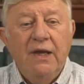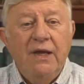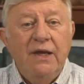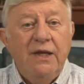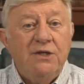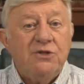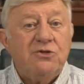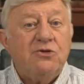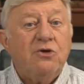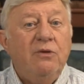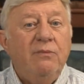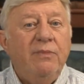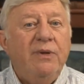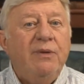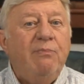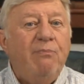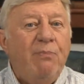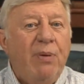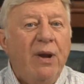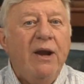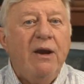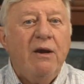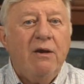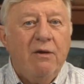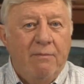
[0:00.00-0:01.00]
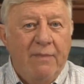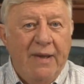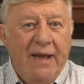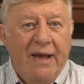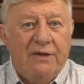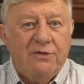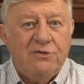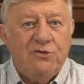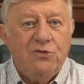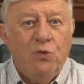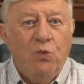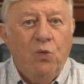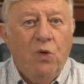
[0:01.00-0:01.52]
is going to be
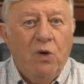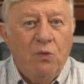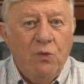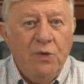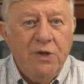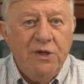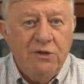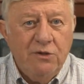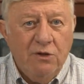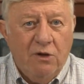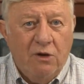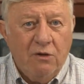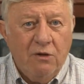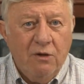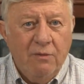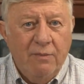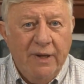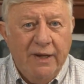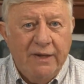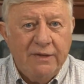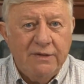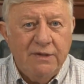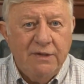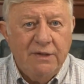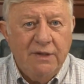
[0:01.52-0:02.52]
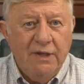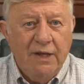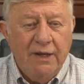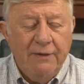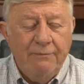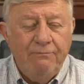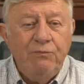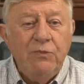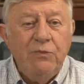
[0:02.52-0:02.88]
paramount to what we talk about today.